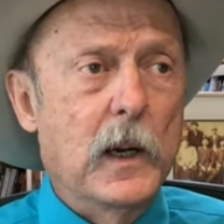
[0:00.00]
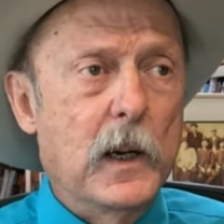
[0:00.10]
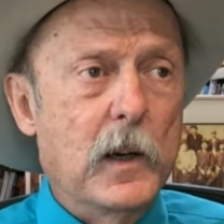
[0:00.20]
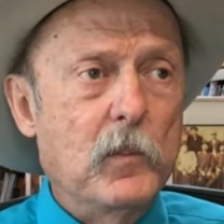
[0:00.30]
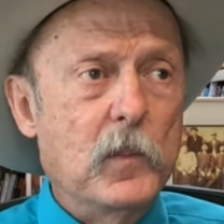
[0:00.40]

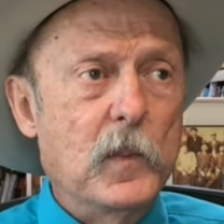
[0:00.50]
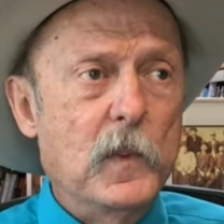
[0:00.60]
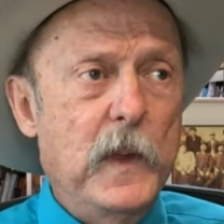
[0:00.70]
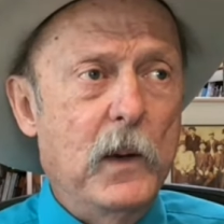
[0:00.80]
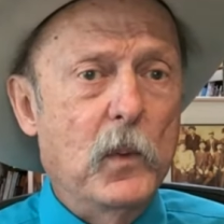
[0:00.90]

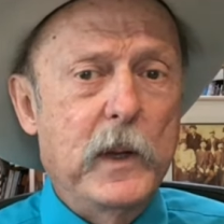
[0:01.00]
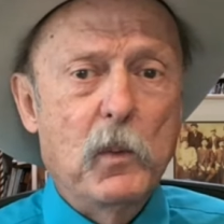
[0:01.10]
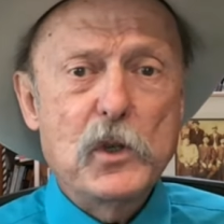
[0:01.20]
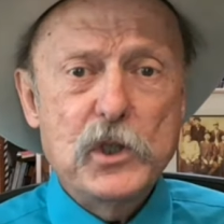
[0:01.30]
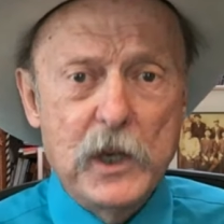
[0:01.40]
They
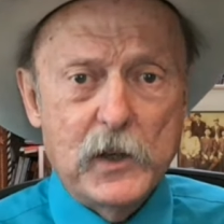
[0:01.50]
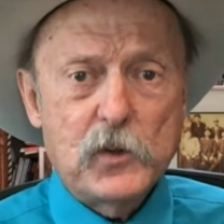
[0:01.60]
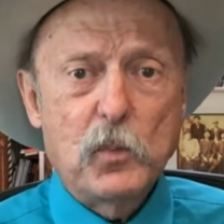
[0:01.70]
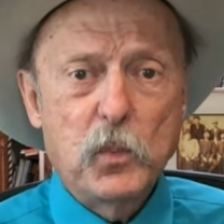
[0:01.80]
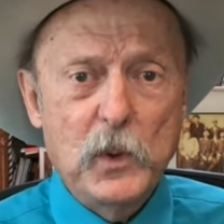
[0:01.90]
were
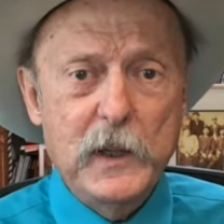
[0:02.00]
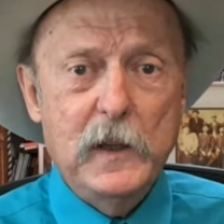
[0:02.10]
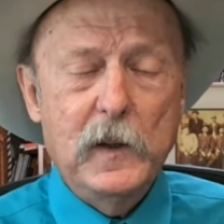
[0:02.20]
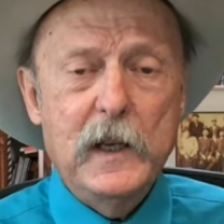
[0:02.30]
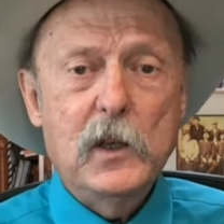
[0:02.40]
just
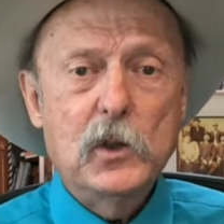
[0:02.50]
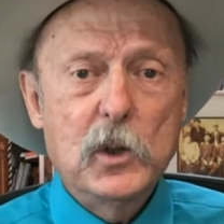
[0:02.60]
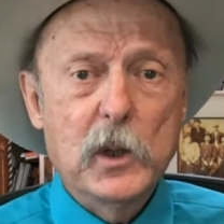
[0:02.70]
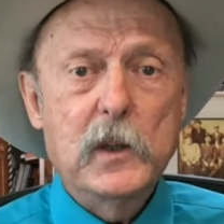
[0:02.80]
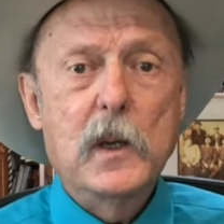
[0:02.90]
really
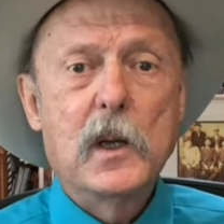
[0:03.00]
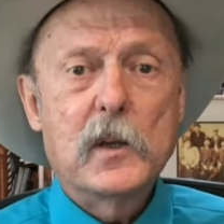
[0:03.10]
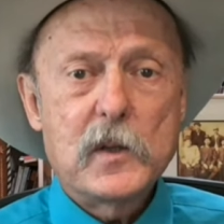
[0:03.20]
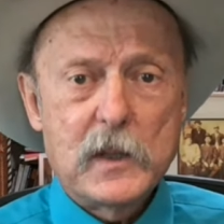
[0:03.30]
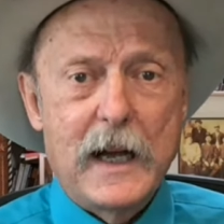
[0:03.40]
good,
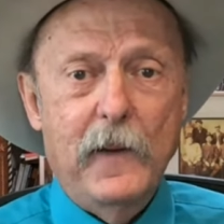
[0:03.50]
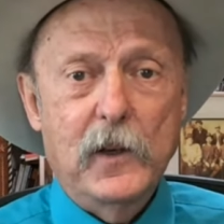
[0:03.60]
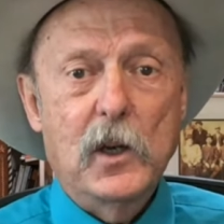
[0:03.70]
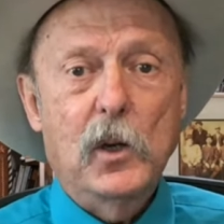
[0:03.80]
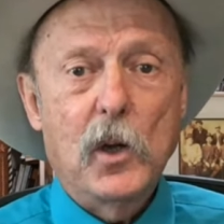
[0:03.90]

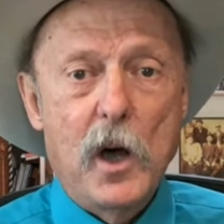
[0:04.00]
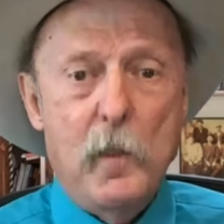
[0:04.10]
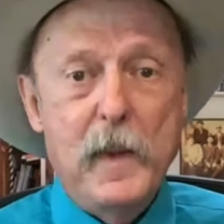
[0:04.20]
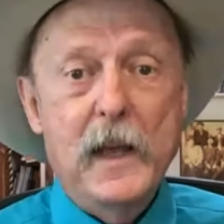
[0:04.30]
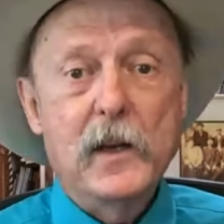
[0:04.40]
solid
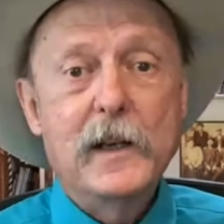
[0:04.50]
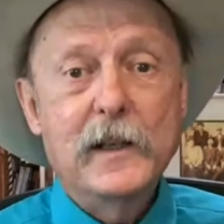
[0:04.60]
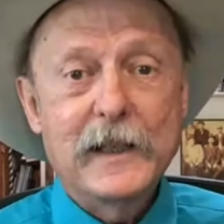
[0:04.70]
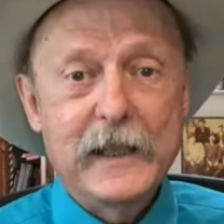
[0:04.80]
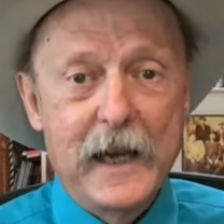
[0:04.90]
lawmen
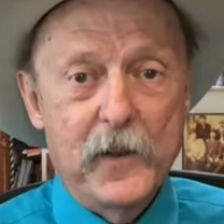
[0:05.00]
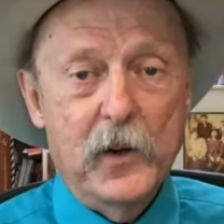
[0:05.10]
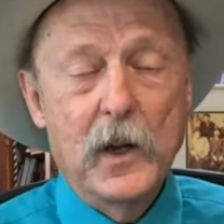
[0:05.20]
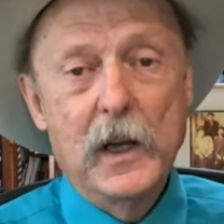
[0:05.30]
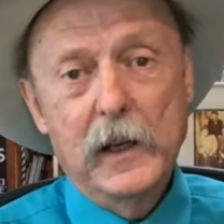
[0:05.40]

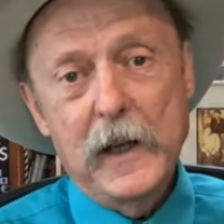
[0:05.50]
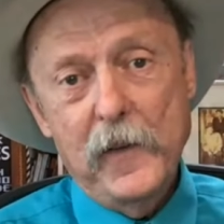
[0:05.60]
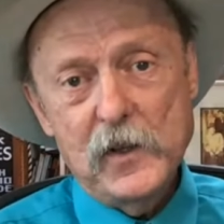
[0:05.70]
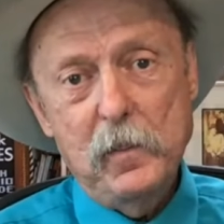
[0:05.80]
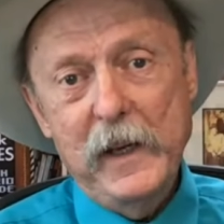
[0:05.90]
together.
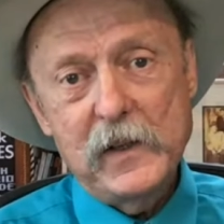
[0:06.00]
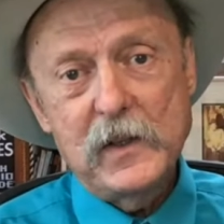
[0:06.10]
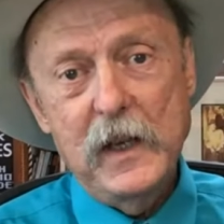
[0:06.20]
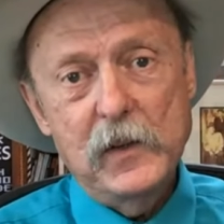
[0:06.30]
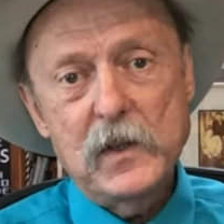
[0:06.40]
Now, this
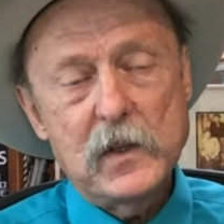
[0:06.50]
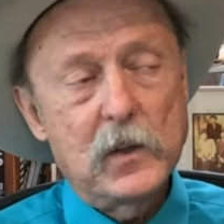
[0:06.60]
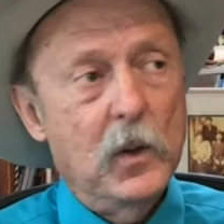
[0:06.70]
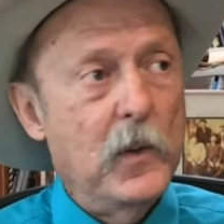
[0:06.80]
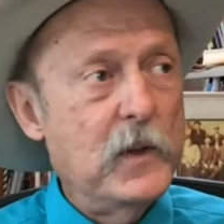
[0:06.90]
makes
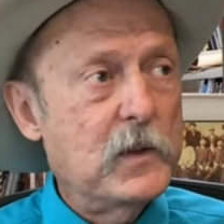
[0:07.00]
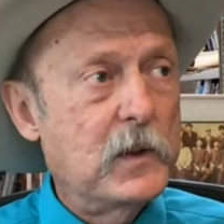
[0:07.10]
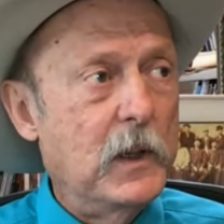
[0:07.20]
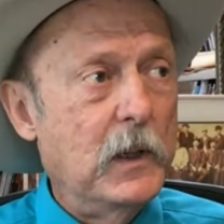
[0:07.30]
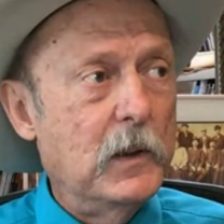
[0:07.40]
sense, or
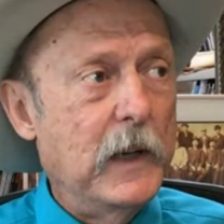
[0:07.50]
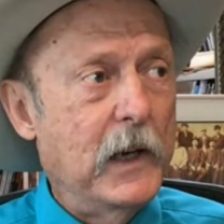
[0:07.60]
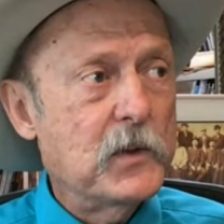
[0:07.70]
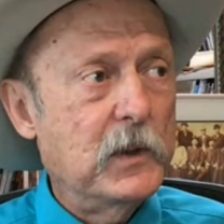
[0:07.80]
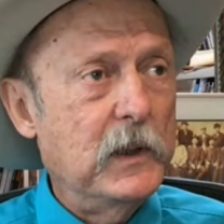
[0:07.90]
this
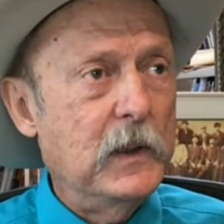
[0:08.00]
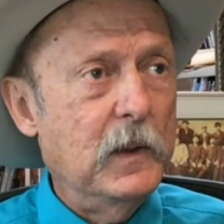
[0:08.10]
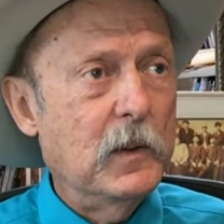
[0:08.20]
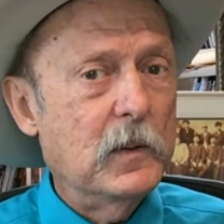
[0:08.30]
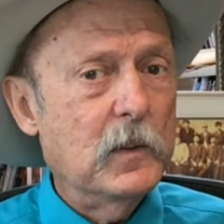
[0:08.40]

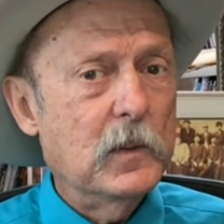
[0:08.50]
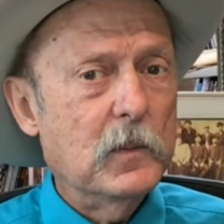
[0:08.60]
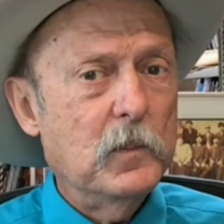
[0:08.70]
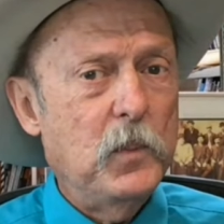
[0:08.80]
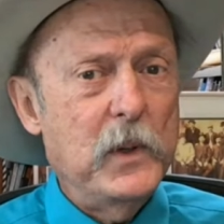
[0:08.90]
actually
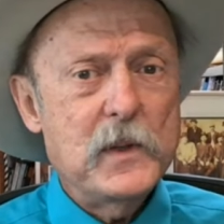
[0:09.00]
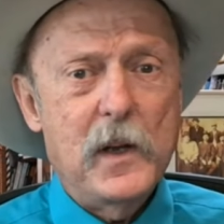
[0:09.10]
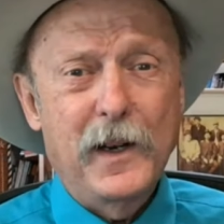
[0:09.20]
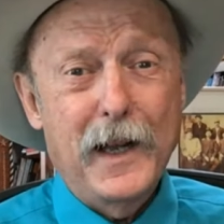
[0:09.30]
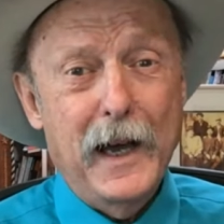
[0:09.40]

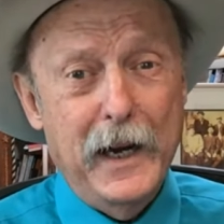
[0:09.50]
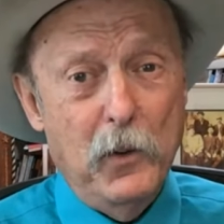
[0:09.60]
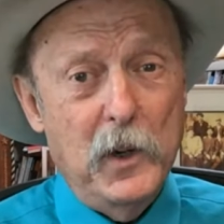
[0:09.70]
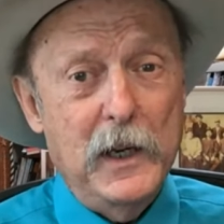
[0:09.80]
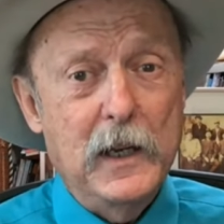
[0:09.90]
points out an
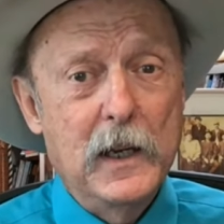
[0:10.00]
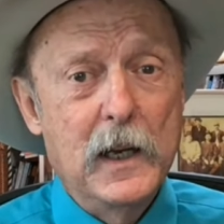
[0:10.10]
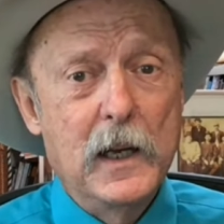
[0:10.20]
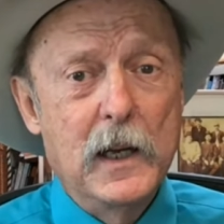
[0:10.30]
irony